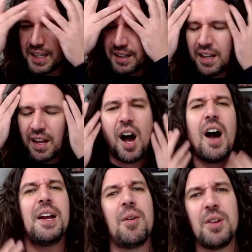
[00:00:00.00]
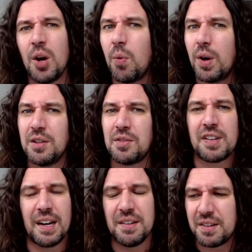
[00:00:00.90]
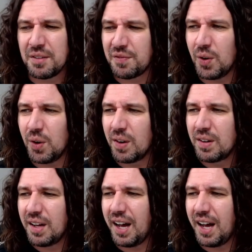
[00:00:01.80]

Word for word: And I don't know what you'd change it for.